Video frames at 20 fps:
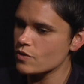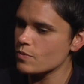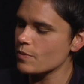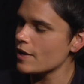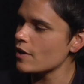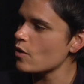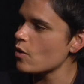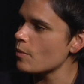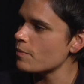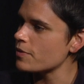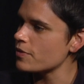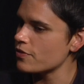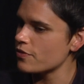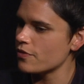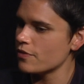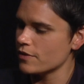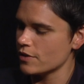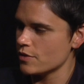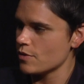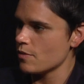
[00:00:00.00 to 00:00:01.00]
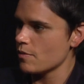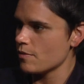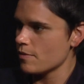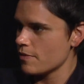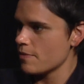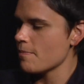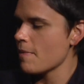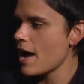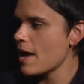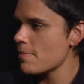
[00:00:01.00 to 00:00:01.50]
what I hope,
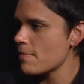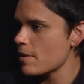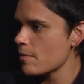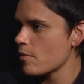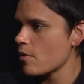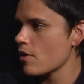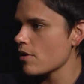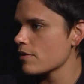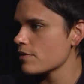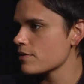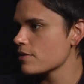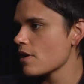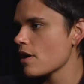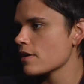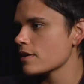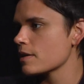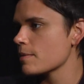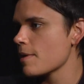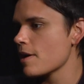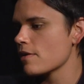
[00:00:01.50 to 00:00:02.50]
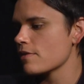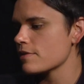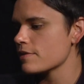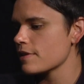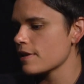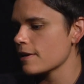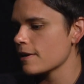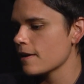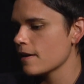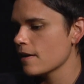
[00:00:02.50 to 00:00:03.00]
my memoir is talking about is
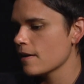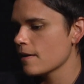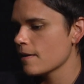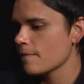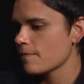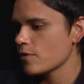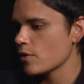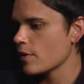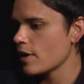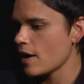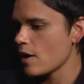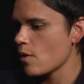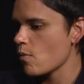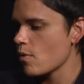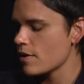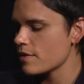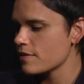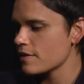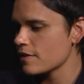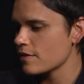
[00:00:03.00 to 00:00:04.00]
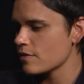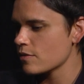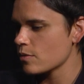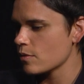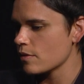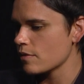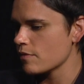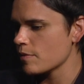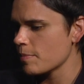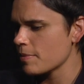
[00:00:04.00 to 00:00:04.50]
like, okay, I was in
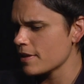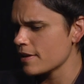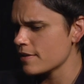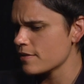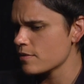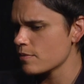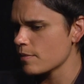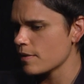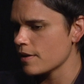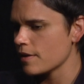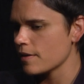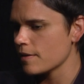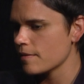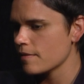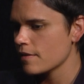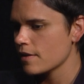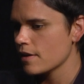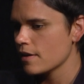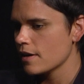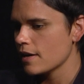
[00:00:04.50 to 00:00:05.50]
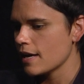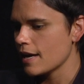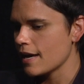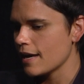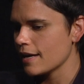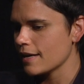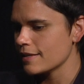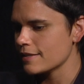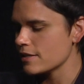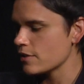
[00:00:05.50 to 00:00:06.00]
sort of a place where
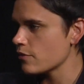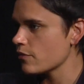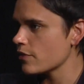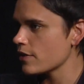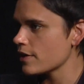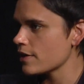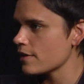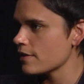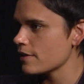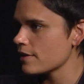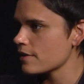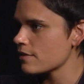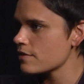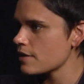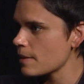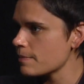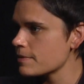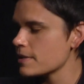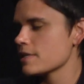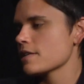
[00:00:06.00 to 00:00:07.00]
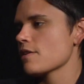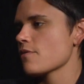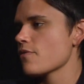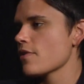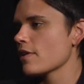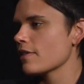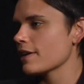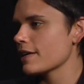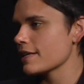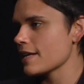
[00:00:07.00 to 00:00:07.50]
I didn't feel accepted and I
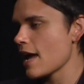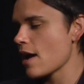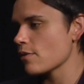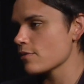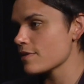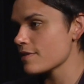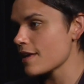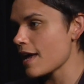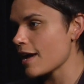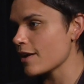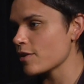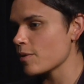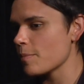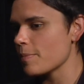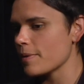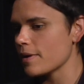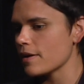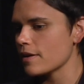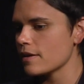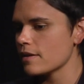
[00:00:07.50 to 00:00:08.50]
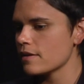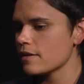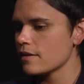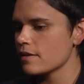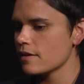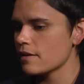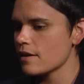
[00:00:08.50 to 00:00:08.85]
felt like an outsider, but